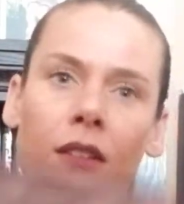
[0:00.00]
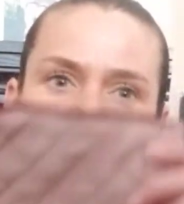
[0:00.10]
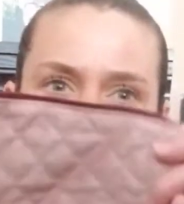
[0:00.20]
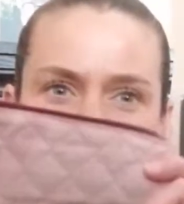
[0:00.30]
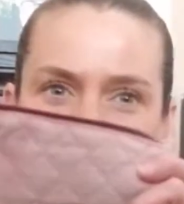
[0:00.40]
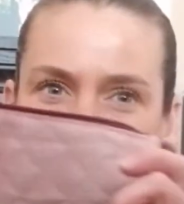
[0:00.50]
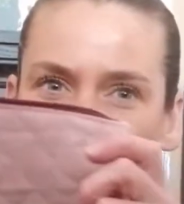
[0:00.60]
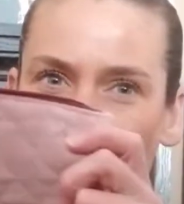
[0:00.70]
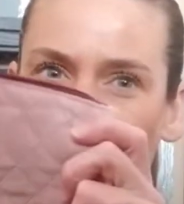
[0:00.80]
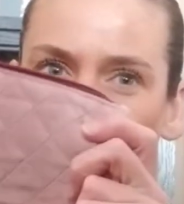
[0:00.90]
I know I have
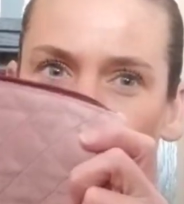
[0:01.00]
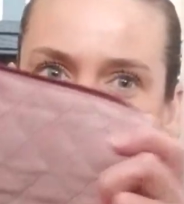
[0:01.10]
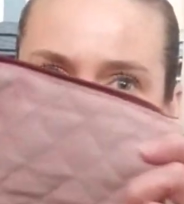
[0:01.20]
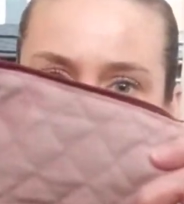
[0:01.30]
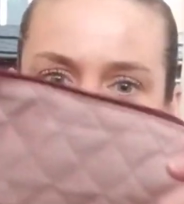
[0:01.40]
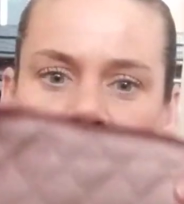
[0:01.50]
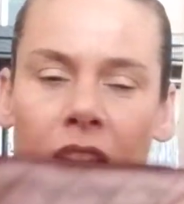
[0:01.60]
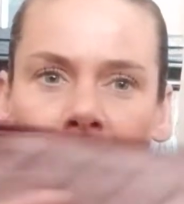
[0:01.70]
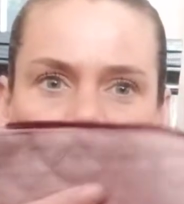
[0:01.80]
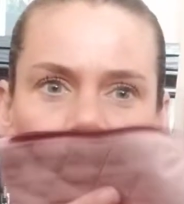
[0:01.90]
this one and I love it.
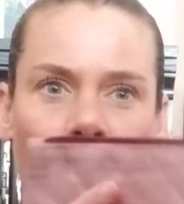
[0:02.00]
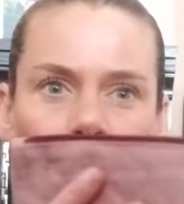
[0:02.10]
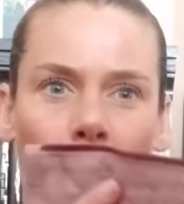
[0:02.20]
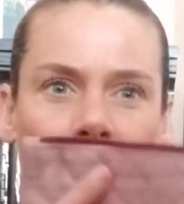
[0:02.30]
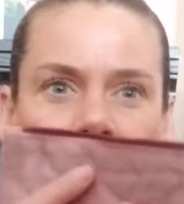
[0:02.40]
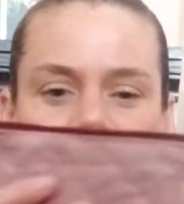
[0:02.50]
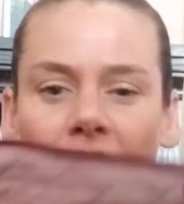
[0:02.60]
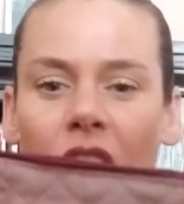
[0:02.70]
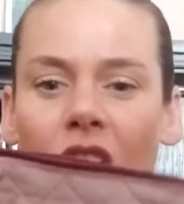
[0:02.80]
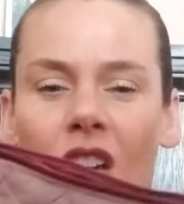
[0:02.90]
It's like a
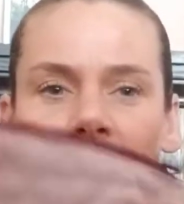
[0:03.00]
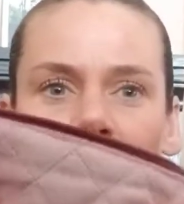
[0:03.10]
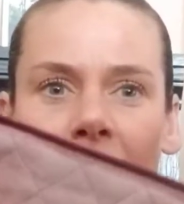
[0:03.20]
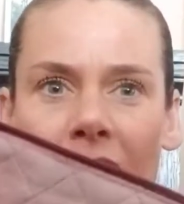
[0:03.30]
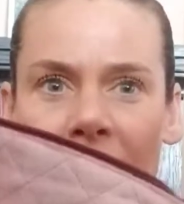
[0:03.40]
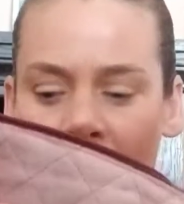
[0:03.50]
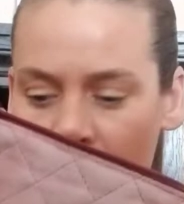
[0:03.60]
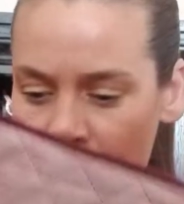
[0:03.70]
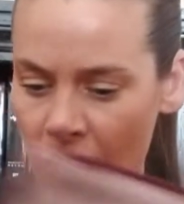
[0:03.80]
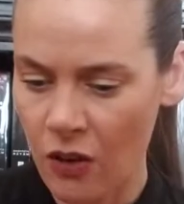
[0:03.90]
quilted, really
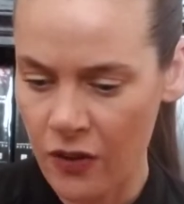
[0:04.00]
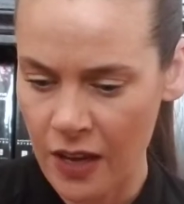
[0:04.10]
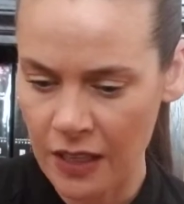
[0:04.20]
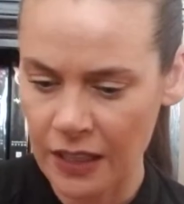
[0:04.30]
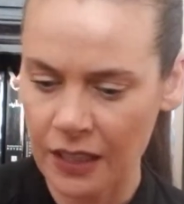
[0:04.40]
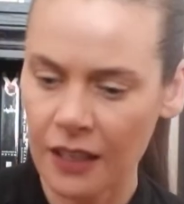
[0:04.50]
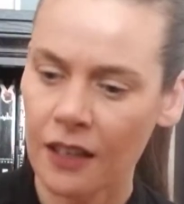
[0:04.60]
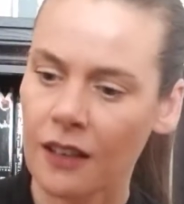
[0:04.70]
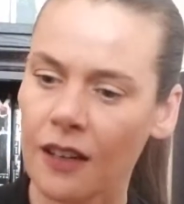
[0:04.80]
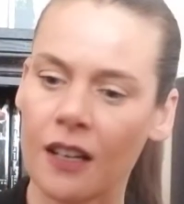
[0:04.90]
soft velvet.
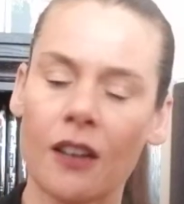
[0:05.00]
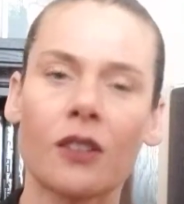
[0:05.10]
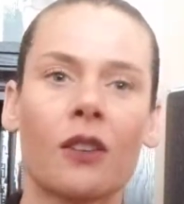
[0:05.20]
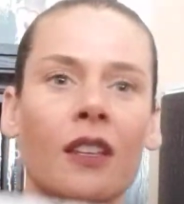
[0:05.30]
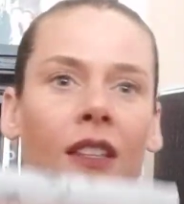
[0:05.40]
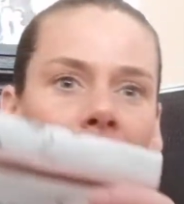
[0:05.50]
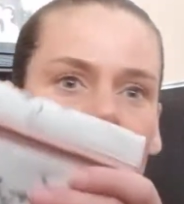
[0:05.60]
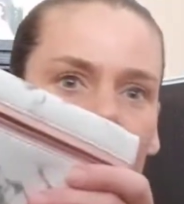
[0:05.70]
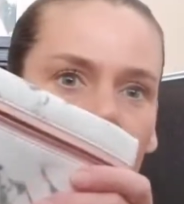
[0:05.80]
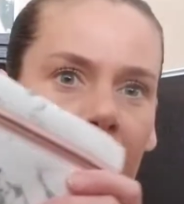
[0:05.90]
And I also think this
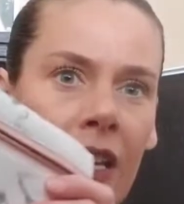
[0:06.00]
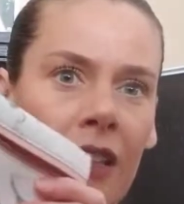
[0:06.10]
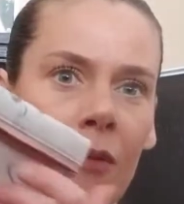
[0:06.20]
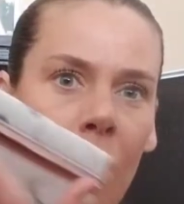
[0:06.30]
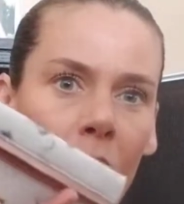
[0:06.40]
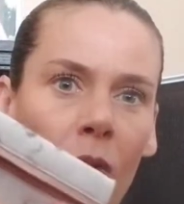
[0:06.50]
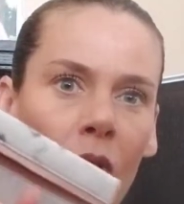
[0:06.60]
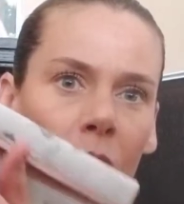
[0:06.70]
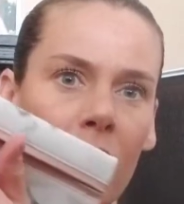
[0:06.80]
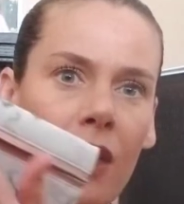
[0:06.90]
one's pretty. The
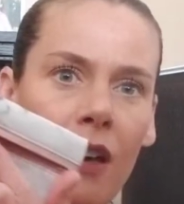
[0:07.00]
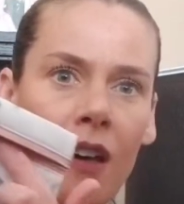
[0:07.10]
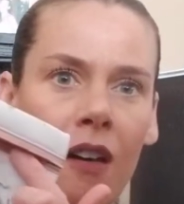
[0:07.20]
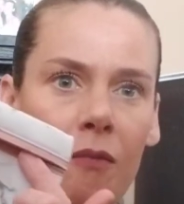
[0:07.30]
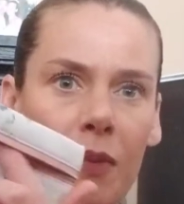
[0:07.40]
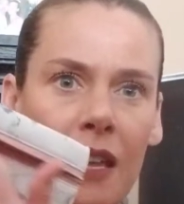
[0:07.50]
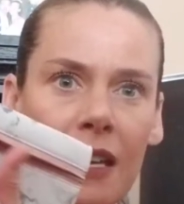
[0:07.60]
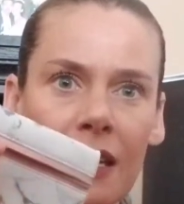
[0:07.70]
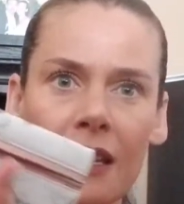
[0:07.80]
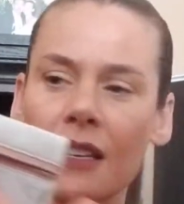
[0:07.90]
marble with the
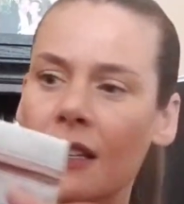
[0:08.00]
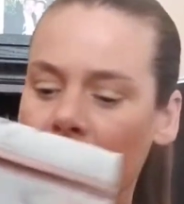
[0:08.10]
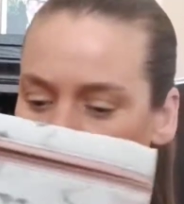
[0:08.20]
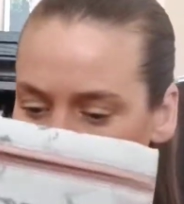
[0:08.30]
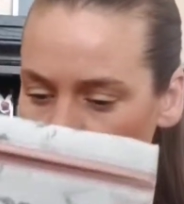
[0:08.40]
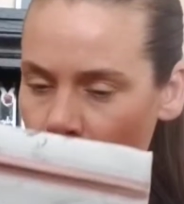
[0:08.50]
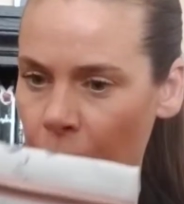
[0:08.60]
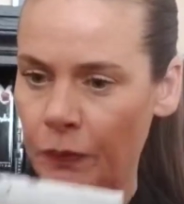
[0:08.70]
pink zipper.